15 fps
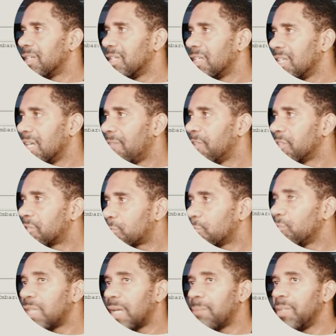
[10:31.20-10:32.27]
If it's
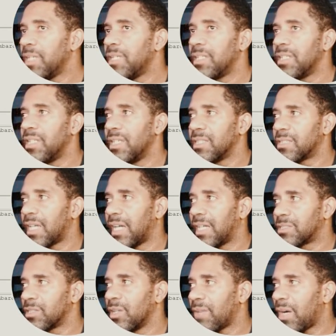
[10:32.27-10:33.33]
true, that means it is high.
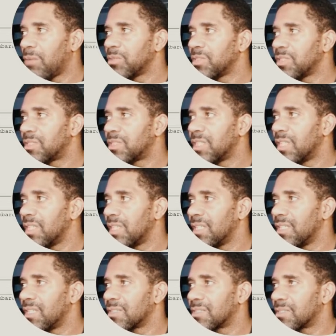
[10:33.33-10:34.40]
So if I was to say,
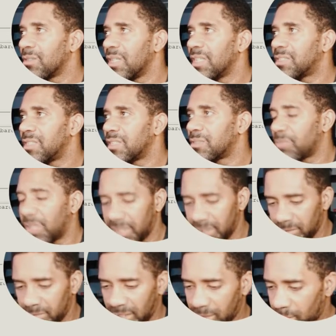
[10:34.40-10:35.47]
so let's just run it
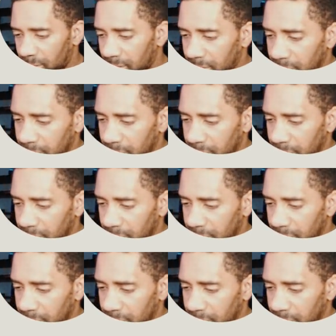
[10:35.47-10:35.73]
right quick.